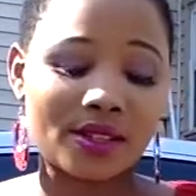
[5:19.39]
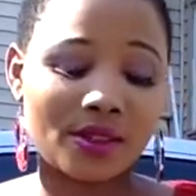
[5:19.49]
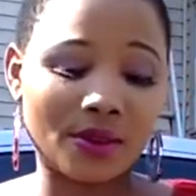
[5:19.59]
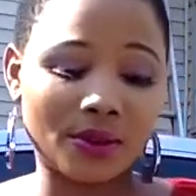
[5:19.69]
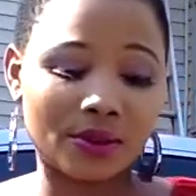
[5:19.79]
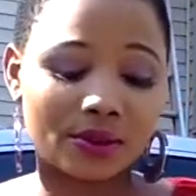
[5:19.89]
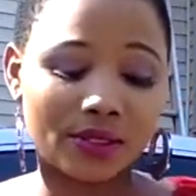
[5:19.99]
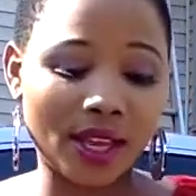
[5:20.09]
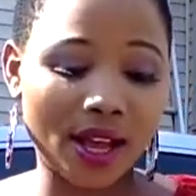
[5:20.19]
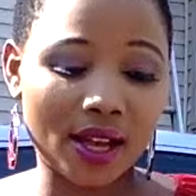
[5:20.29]
So
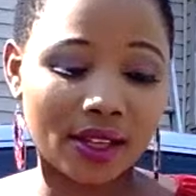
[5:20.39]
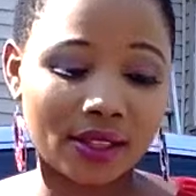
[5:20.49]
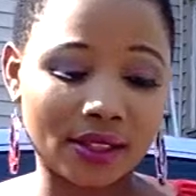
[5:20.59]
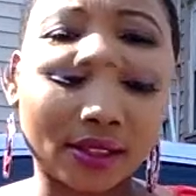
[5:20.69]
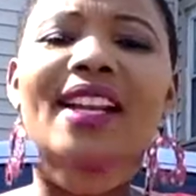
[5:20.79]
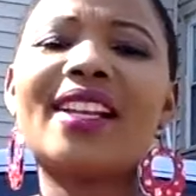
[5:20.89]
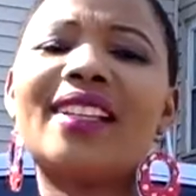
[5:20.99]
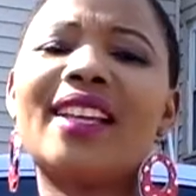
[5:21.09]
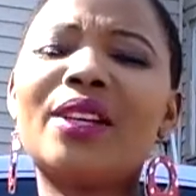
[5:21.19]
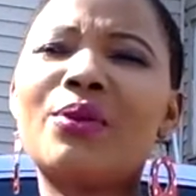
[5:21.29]
yeah, and another
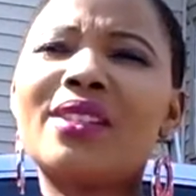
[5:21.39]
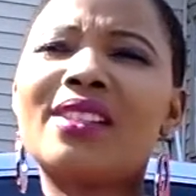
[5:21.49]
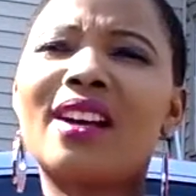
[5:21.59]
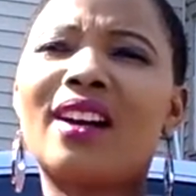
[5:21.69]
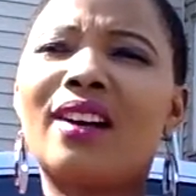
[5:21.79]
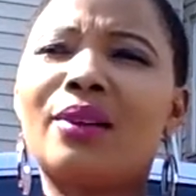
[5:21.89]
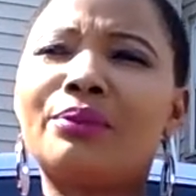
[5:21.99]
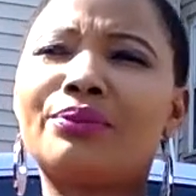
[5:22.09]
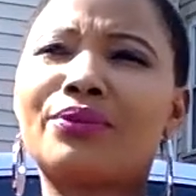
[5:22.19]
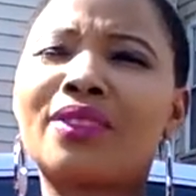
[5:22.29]
thing was
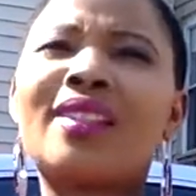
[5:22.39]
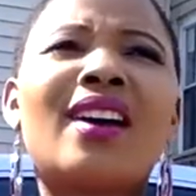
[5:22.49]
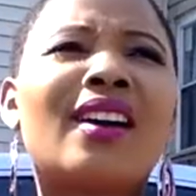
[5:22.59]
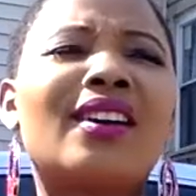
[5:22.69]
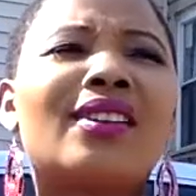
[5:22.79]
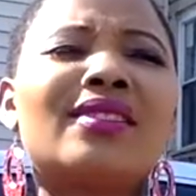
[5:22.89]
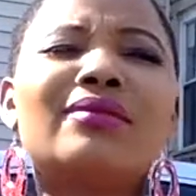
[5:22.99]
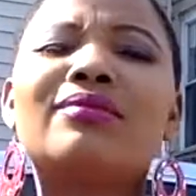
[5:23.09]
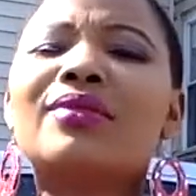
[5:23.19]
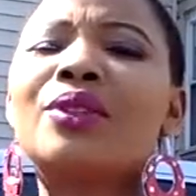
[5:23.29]
the
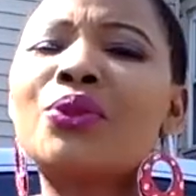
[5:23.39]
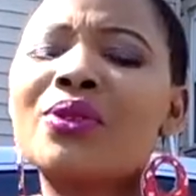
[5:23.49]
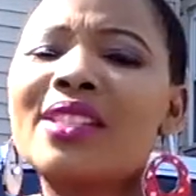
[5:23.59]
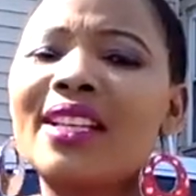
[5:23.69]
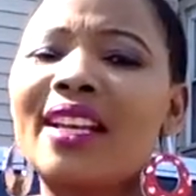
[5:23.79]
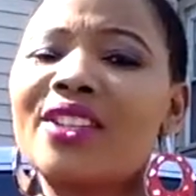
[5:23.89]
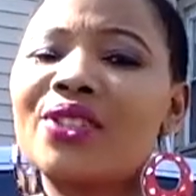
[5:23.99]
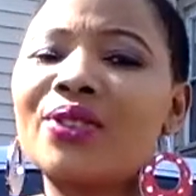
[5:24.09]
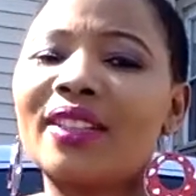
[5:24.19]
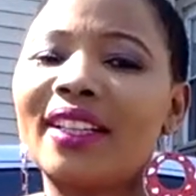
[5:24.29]
New Zealand
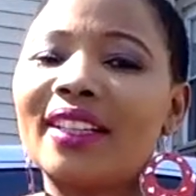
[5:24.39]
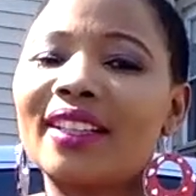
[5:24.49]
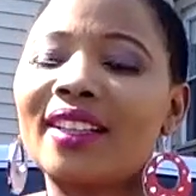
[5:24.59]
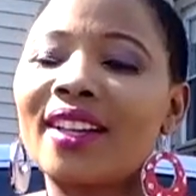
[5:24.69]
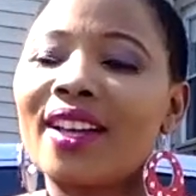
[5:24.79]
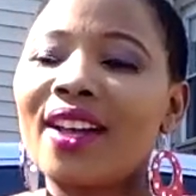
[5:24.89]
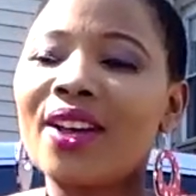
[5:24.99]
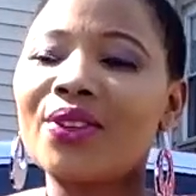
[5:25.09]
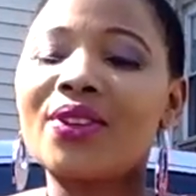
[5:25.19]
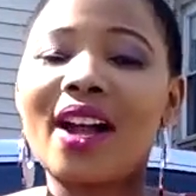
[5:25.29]
shooting.
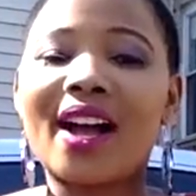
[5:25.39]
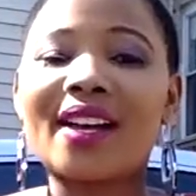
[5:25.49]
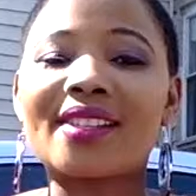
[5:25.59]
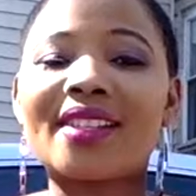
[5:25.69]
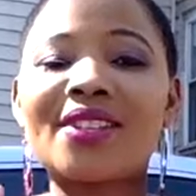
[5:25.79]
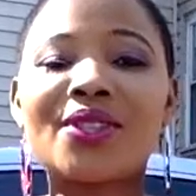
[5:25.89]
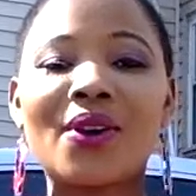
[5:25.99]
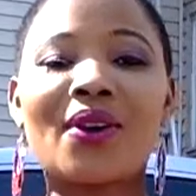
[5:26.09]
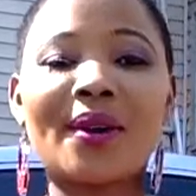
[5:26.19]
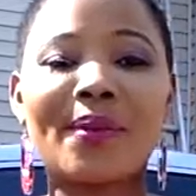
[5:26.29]
You guys, did you
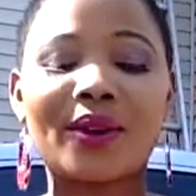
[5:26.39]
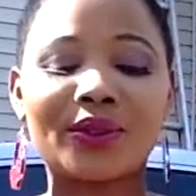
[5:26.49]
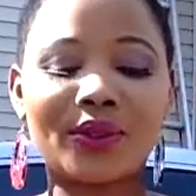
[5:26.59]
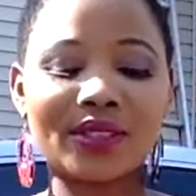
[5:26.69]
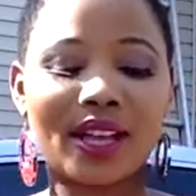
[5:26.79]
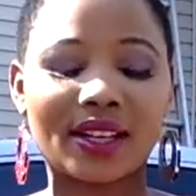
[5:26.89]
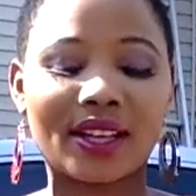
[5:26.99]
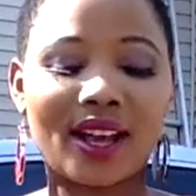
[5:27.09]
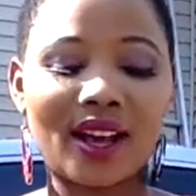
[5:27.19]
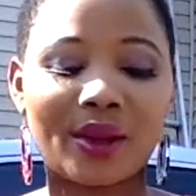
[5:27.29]
hear about those like
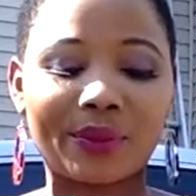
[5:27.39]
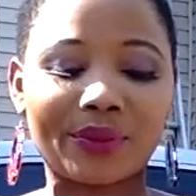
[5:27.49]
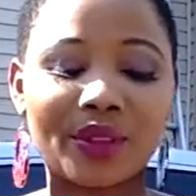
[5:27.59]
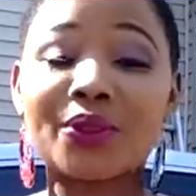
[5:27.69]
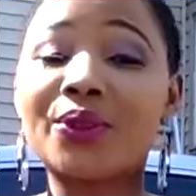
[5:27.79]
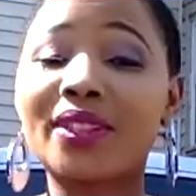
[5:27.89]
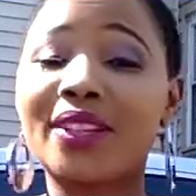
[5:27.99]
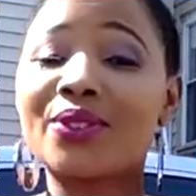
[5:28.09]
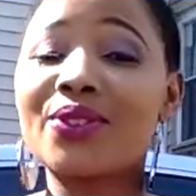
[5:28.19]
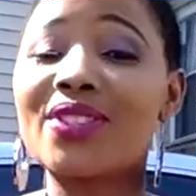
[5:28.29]

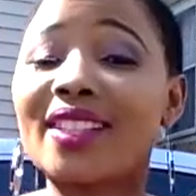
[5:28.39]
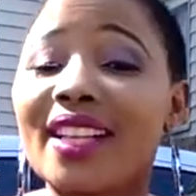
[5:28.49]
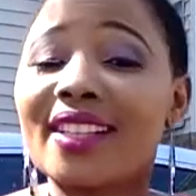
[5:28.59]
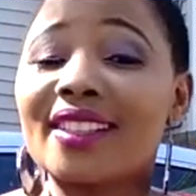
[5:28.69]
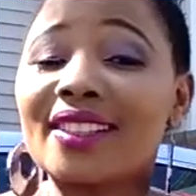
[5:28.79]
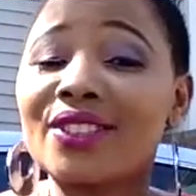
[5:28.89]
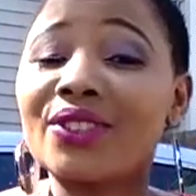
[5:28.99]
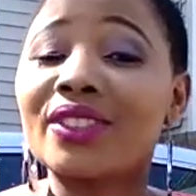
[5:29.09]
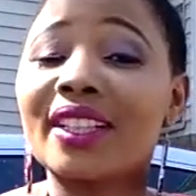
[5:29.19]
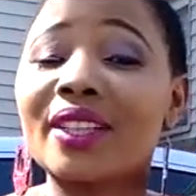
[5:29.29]
New Zealand
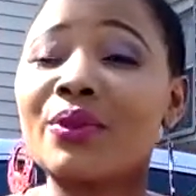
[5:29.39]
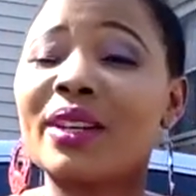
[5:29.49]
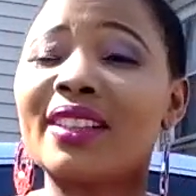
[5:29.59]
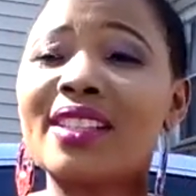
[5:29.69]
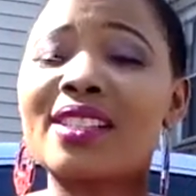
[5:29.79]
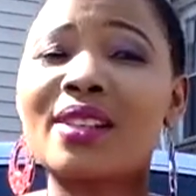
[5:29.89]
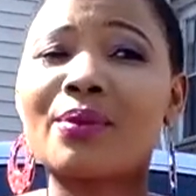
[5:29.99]
shooting where this